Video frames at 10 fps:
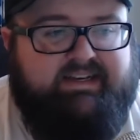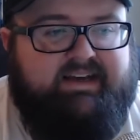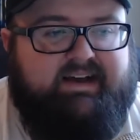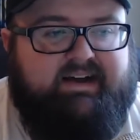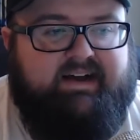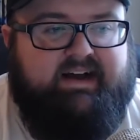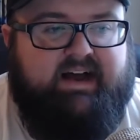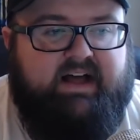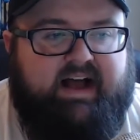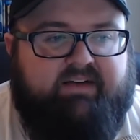
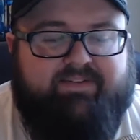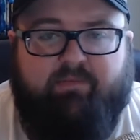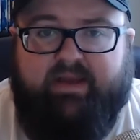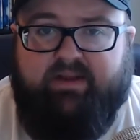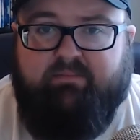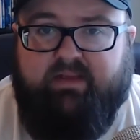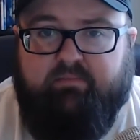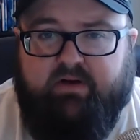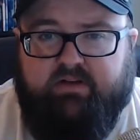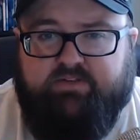I've never made
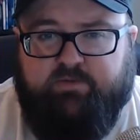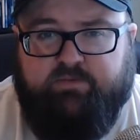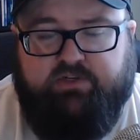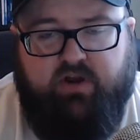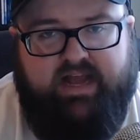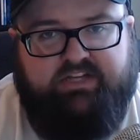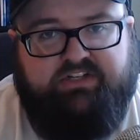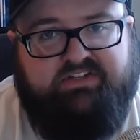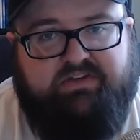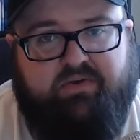meatballs from scratch,
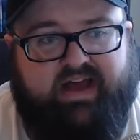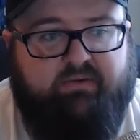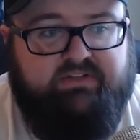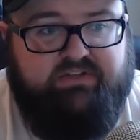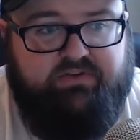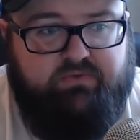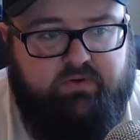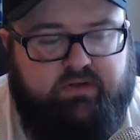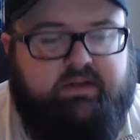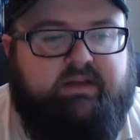and so that was new.
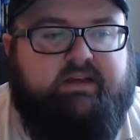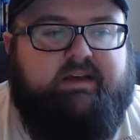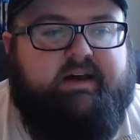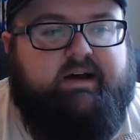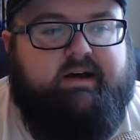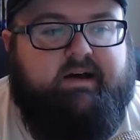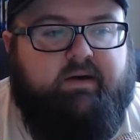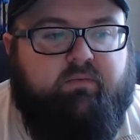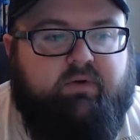One of